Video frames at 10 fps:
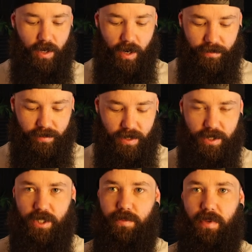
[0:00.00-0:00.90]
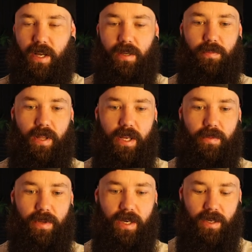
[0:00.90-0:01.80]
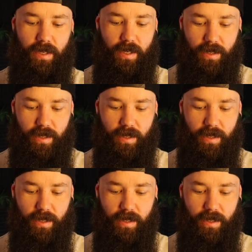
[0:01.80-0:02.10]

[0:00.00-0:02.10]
Hopefully it's just plug and play, but